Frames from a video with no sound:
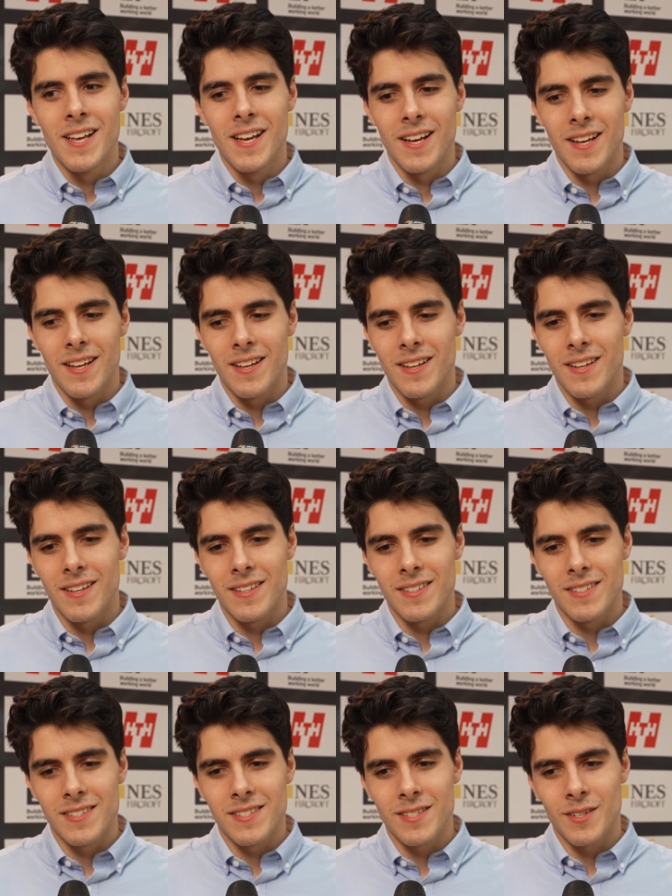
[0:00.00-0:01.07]
Uh,
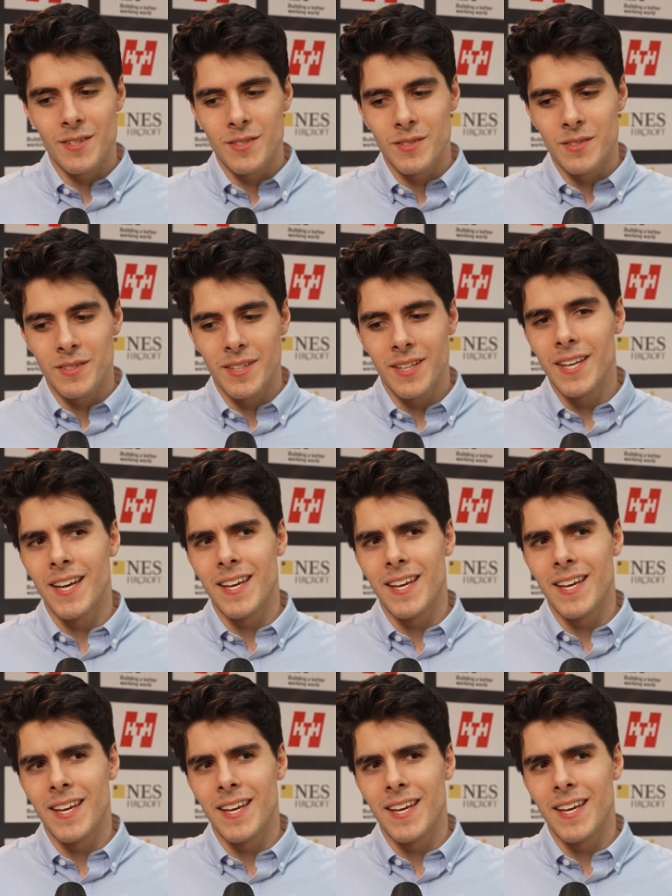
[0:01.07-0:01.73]
so yeah,